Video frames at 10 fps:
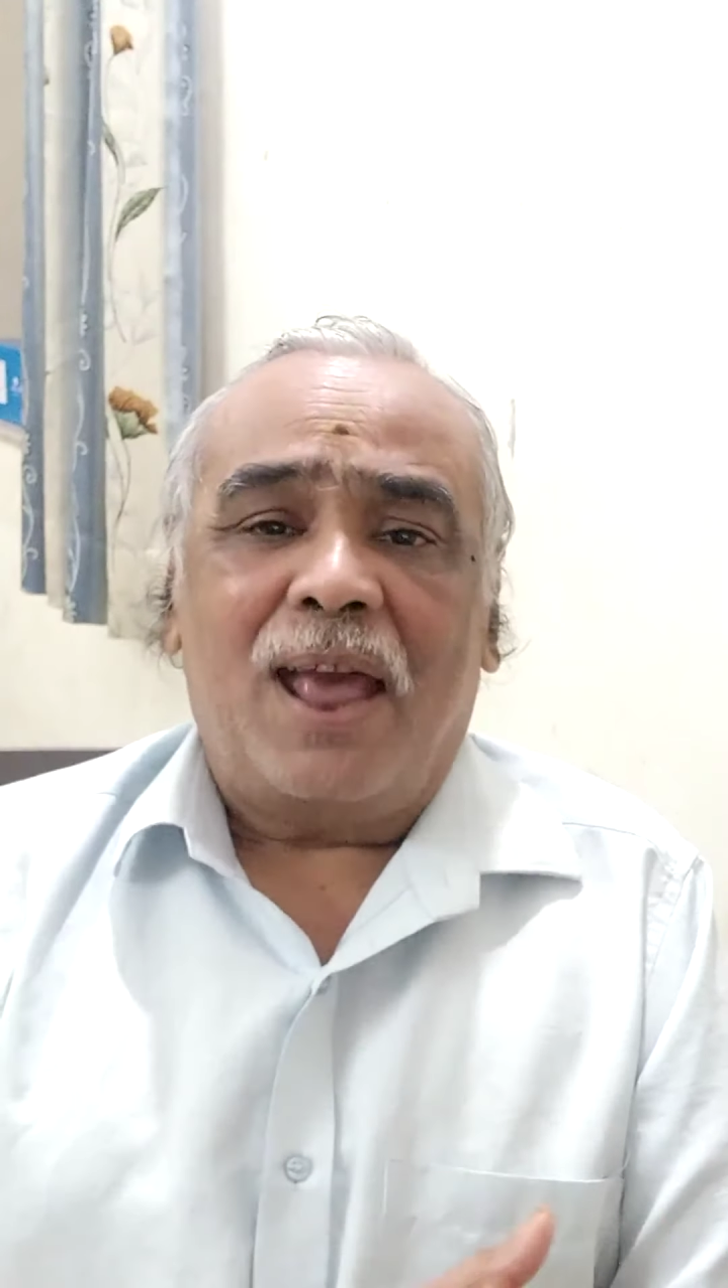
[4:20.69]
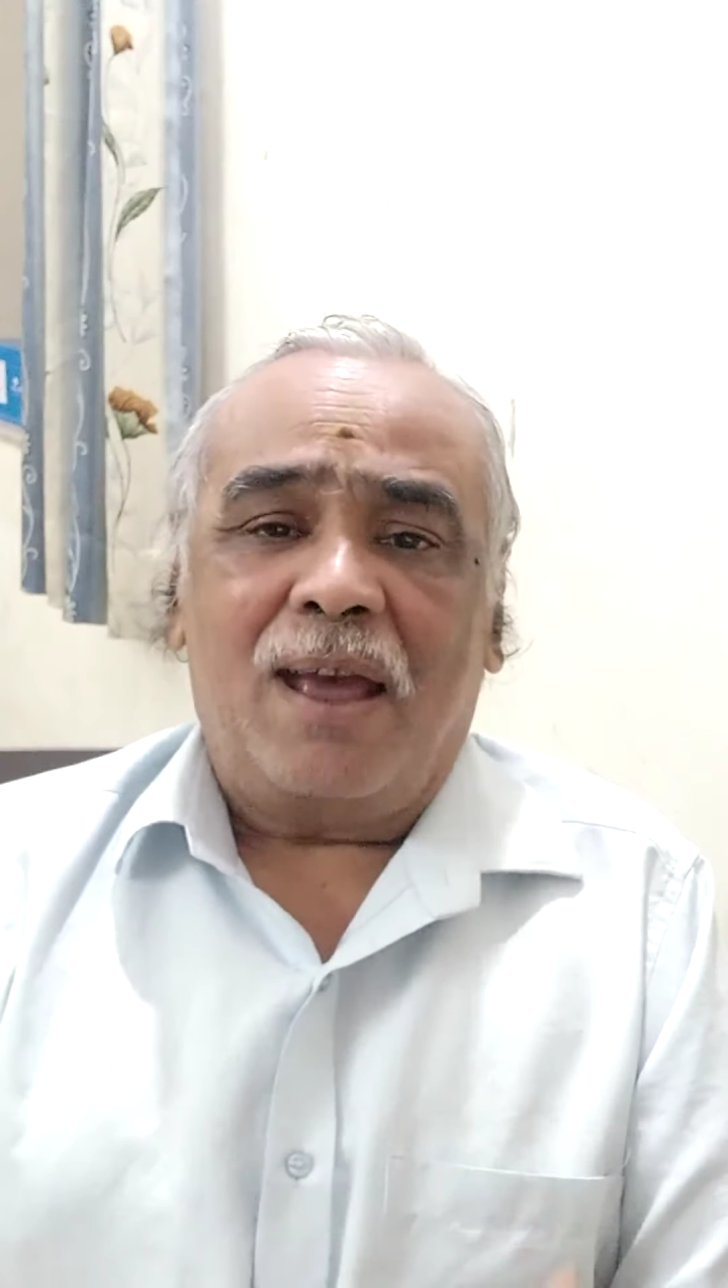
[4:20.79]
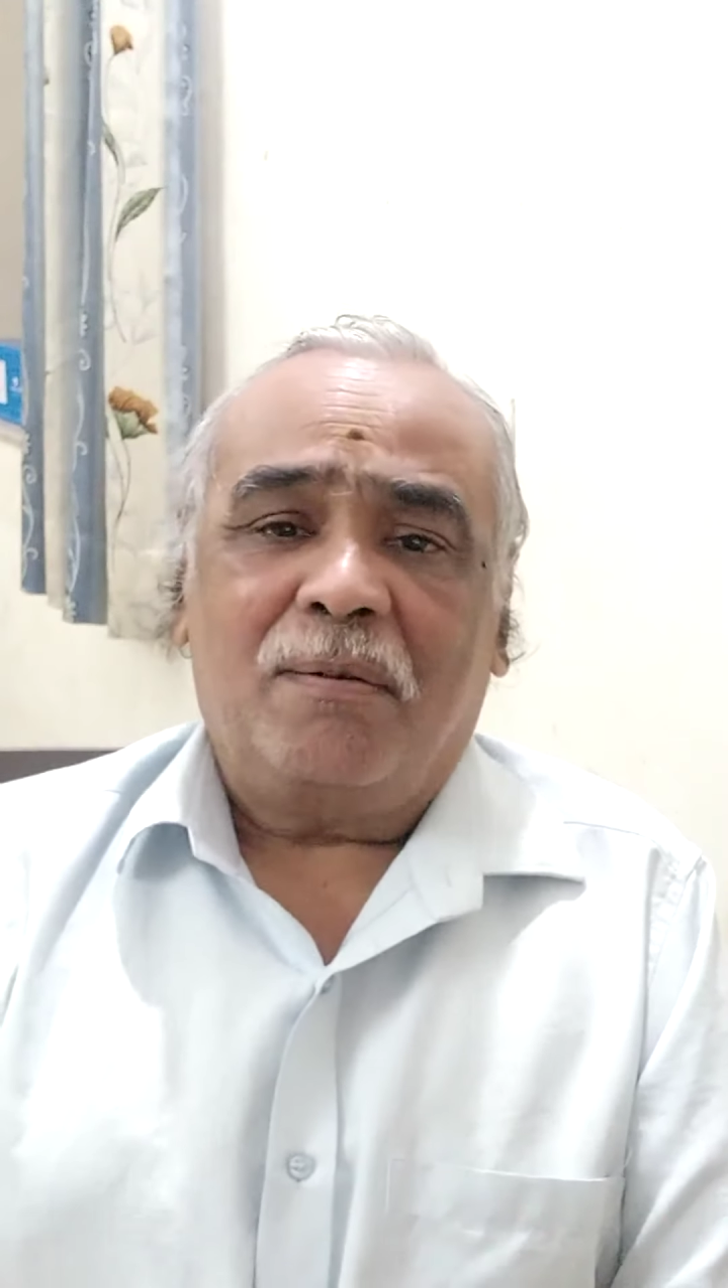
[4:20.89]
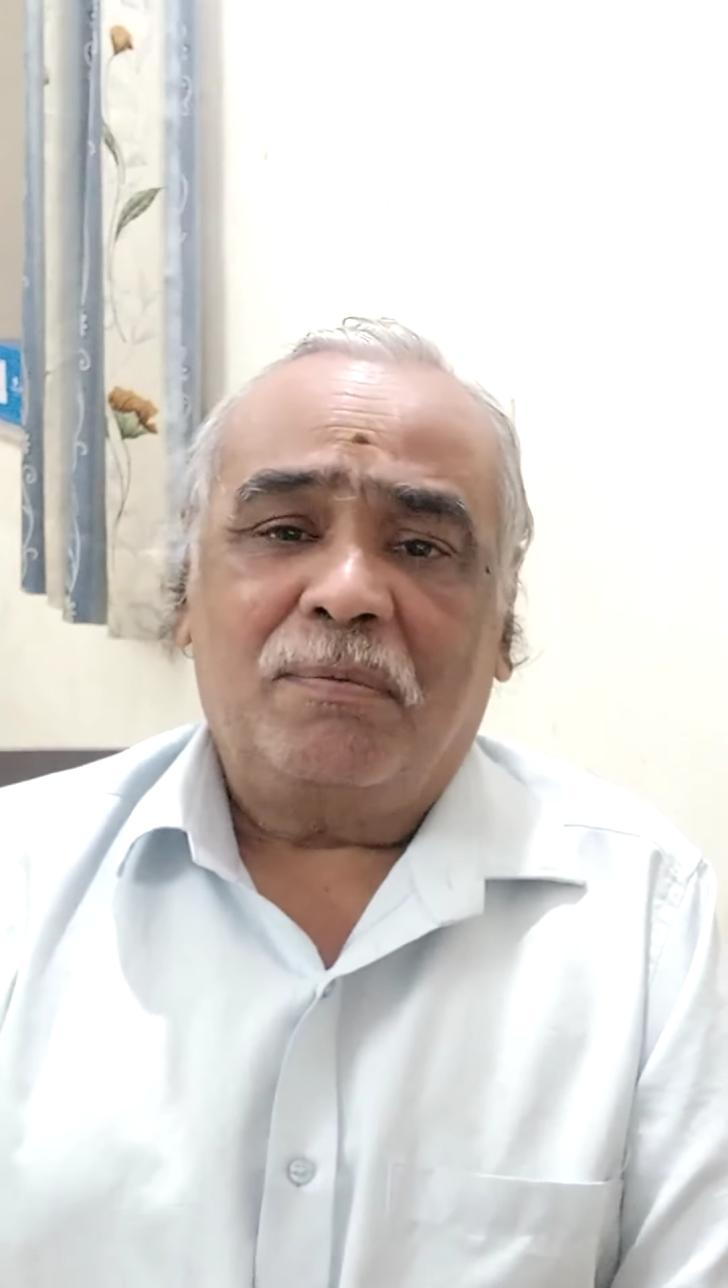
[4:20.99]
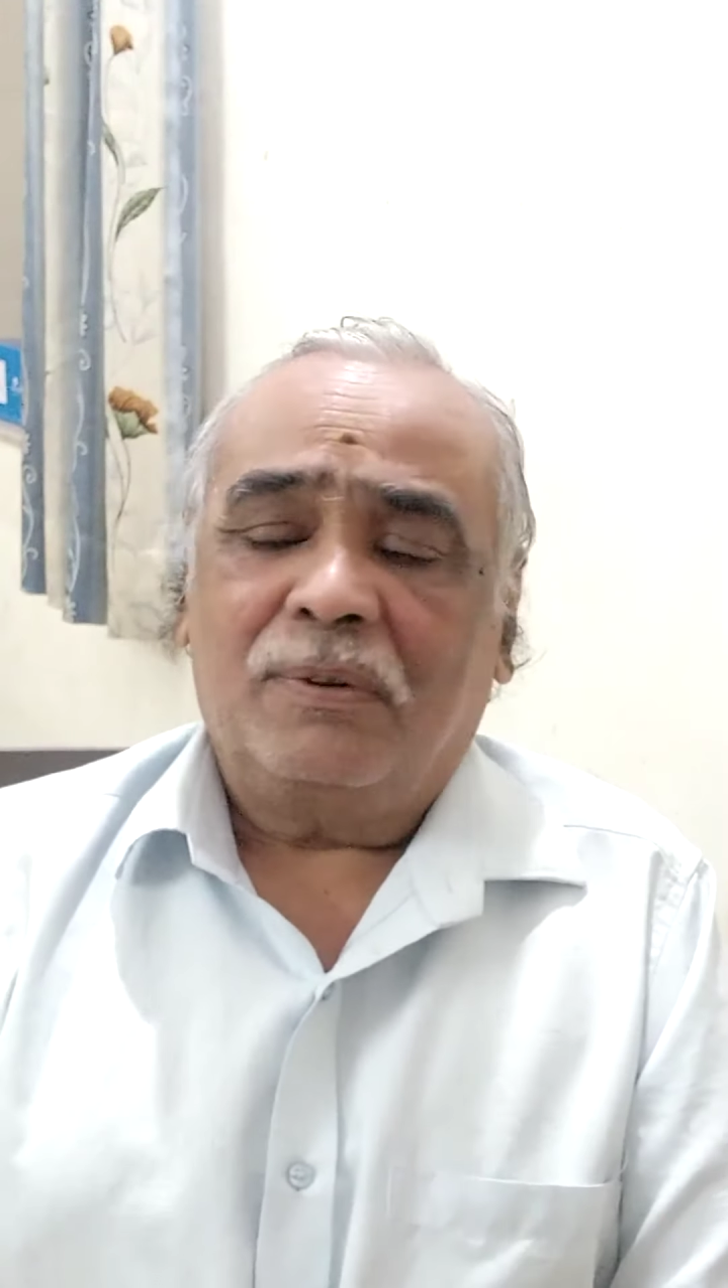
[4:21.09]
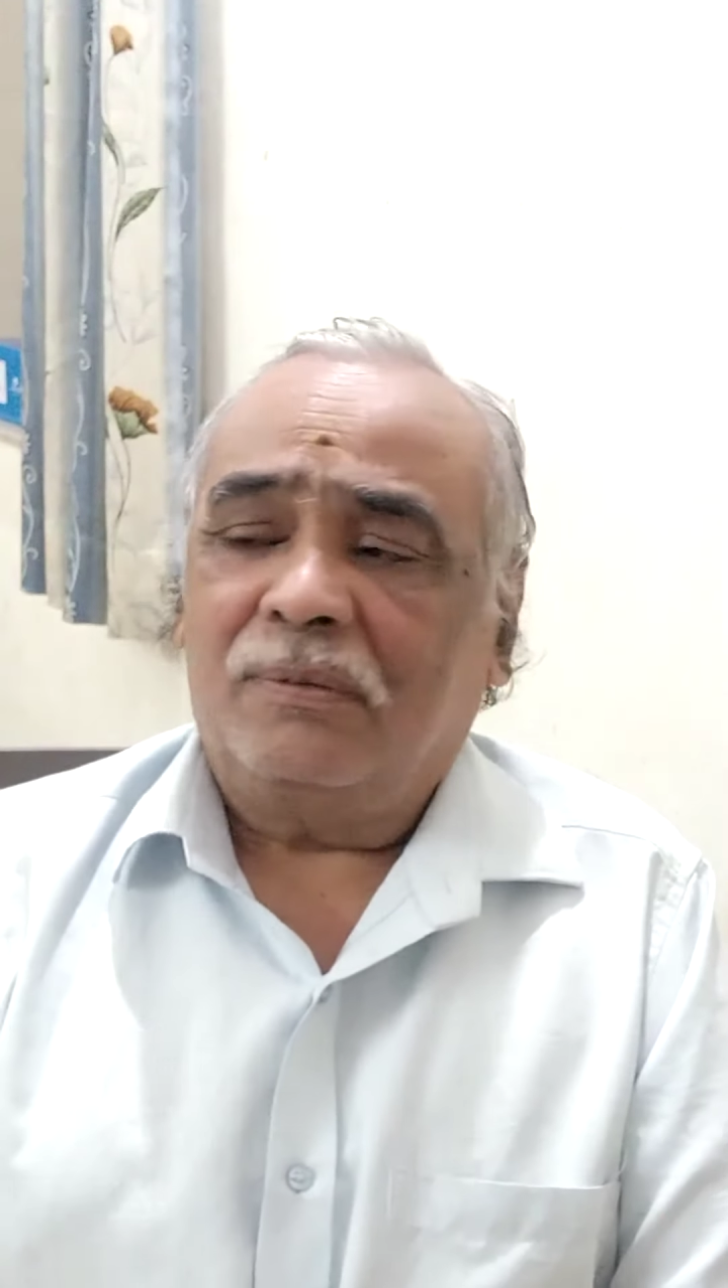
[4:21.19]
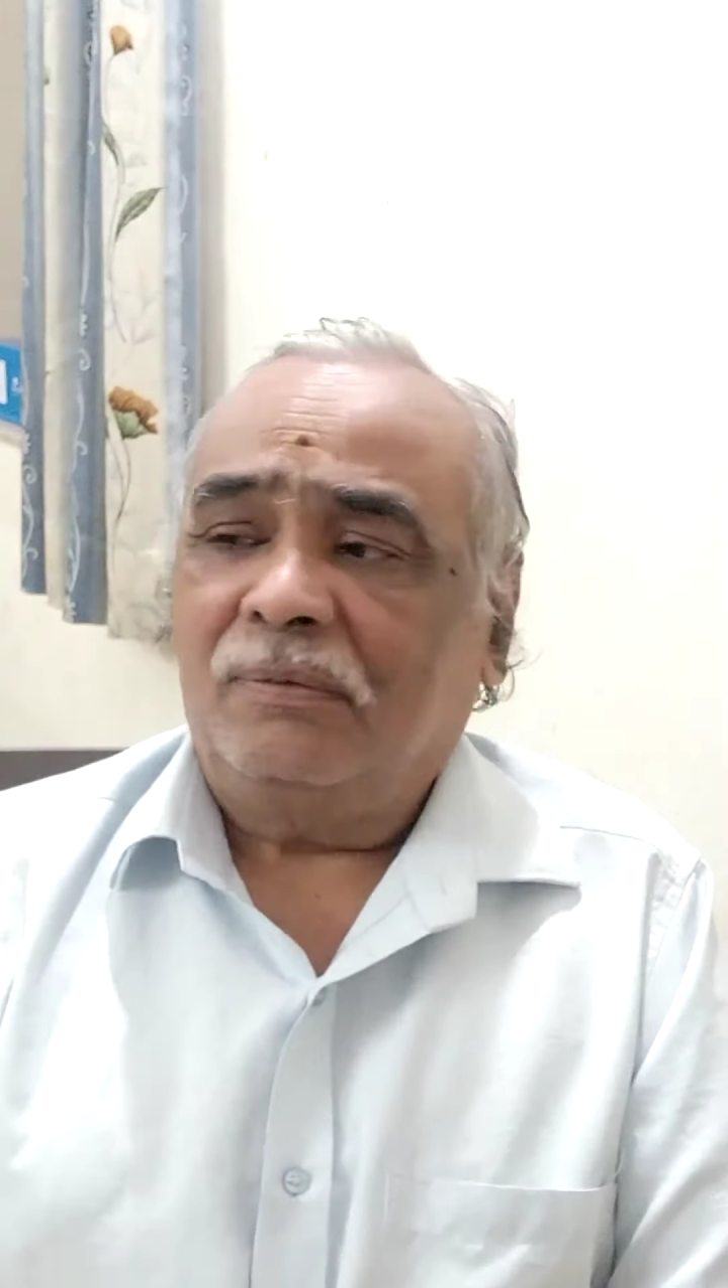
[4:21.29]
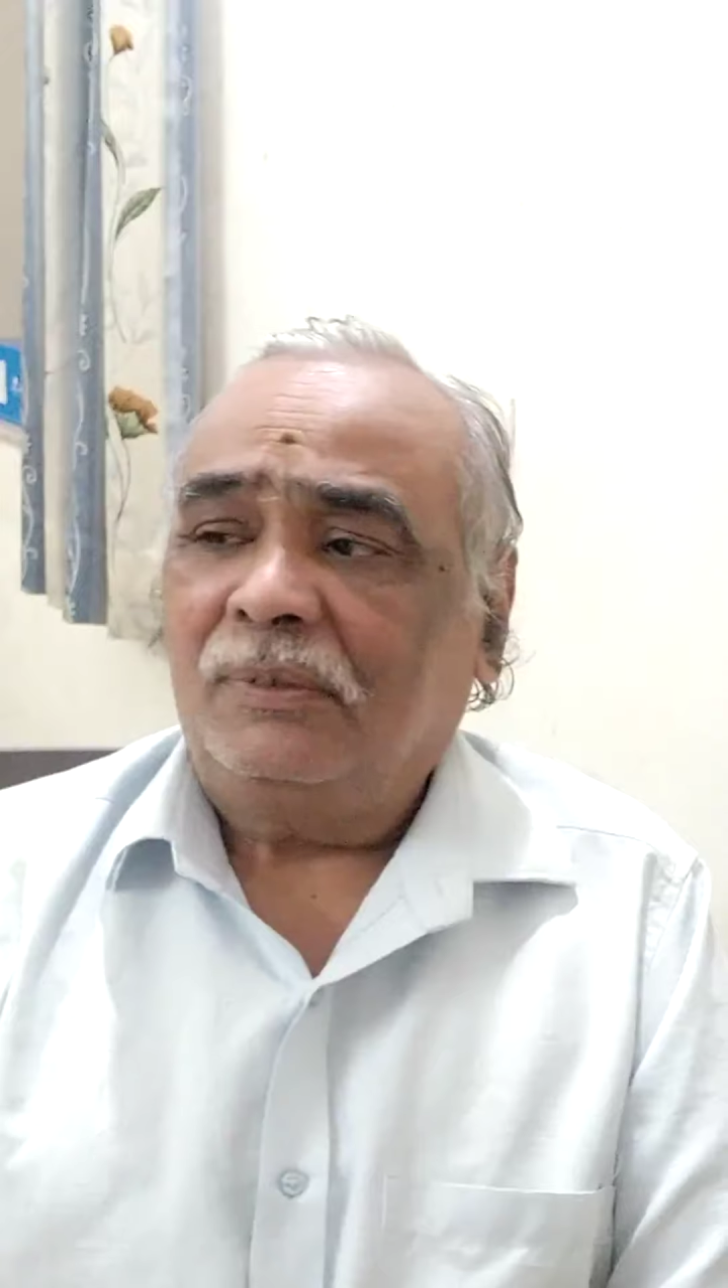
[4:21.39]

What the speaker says: have